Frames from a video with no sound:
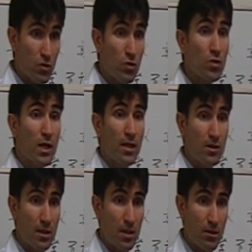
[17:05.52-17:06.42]
unite
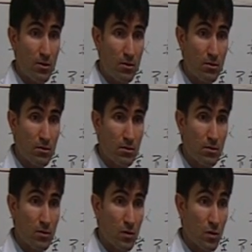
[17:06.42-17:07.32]
together.
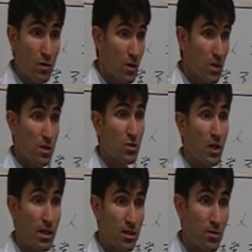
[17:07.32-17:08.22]
This is
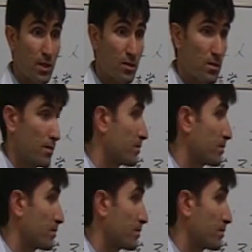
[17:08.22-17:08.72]
Chinese medicine.